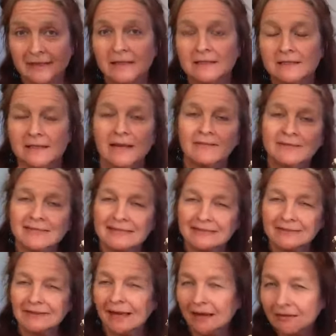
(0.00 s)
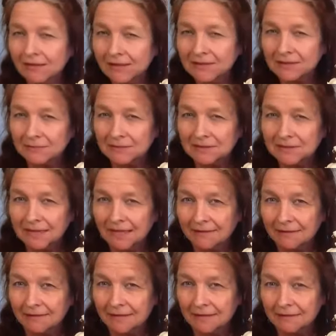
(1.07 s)
so you have a sense of how things are put
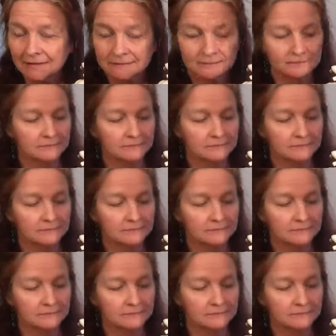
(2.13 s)
together here.